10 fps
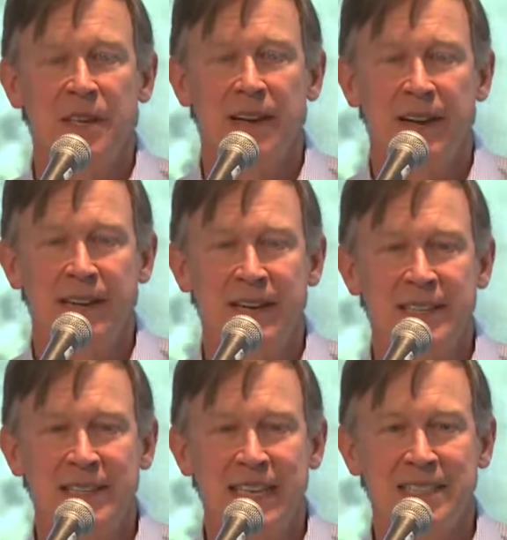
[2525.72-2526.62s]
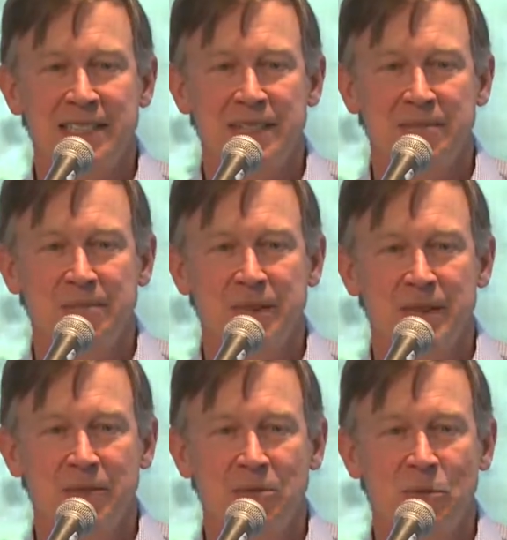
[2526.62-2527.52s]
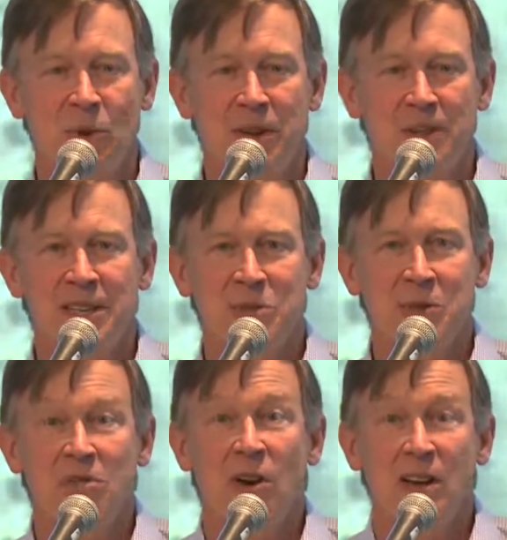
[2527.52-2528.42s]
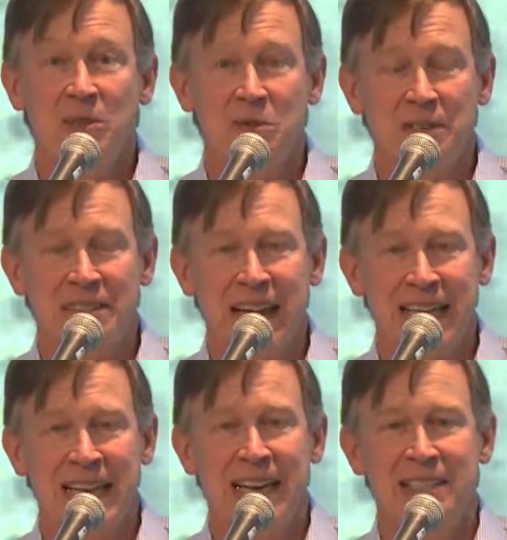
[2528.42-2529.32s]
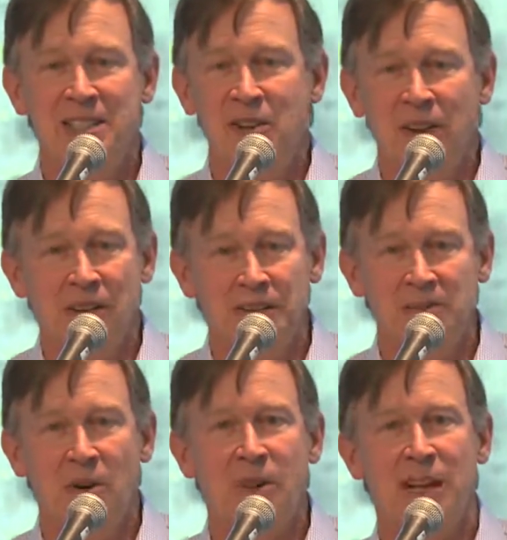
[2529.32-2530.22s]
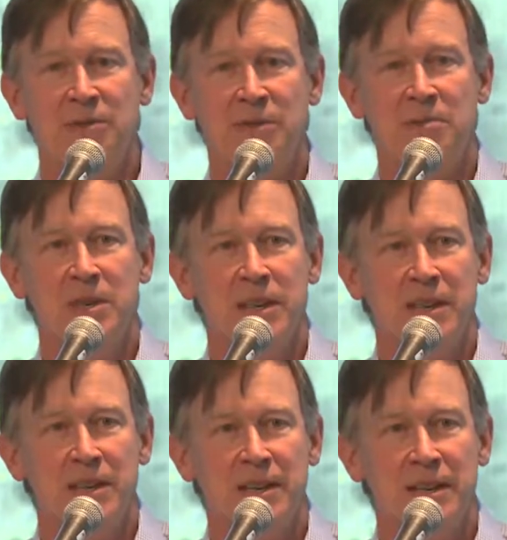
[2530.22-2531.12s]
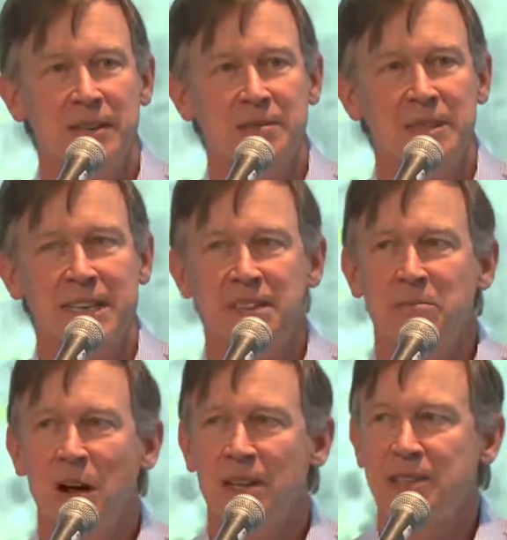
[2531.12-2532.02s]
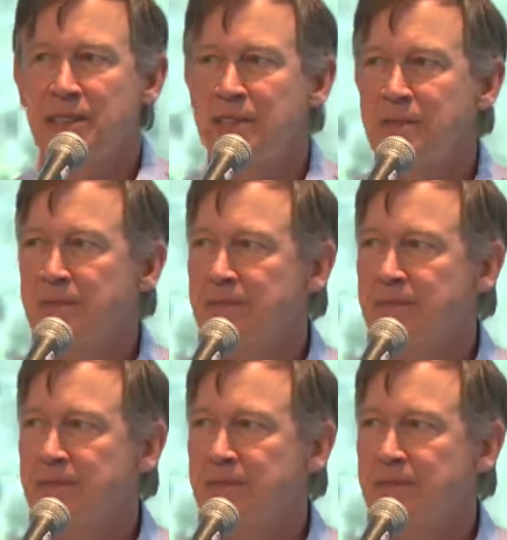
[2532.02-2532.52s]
Uh, and I think that's a, uh, one of the things we've lost with attack ads and all this fallout from uh, negative politics.